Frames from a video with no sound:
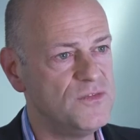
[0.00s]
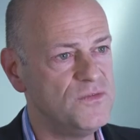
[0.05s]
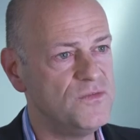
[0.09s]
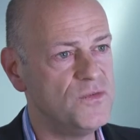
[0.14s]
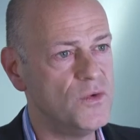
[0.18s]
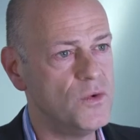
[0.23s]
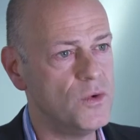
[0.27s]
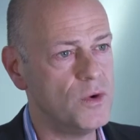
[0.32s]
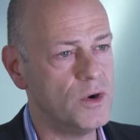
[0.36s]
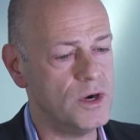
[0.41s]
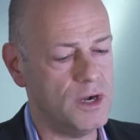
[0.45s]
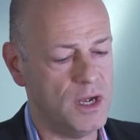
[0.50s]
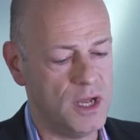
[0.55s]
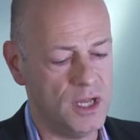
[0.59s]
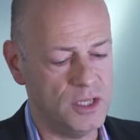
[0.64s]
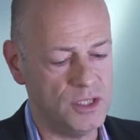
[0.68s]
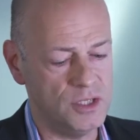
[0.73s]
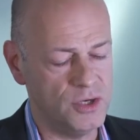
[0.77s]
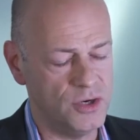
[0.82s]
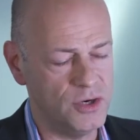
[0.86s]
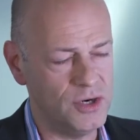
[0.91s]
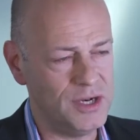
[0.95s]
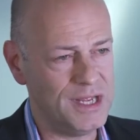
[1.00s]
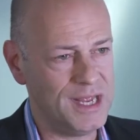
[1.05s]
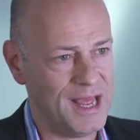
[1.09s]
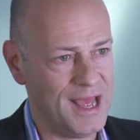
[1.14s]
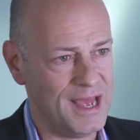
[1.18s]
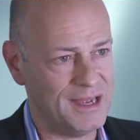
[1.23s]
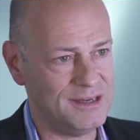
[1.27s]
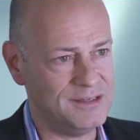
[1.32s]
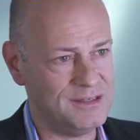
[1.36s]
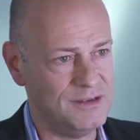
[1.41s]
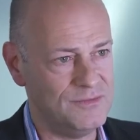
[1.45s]
for a learning
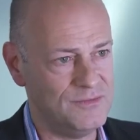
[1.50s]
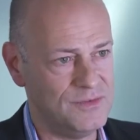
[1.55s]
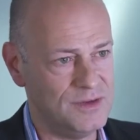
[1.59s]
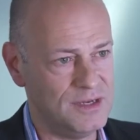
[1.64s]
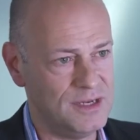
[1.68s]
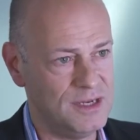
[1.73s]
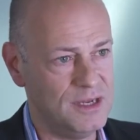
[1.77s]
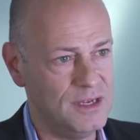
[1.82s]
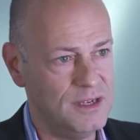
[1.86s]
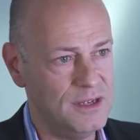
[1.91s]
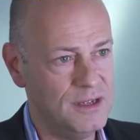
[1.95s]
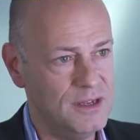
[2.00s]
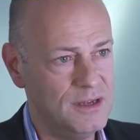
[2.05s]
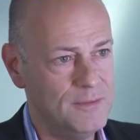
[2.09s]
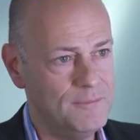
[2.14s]
activity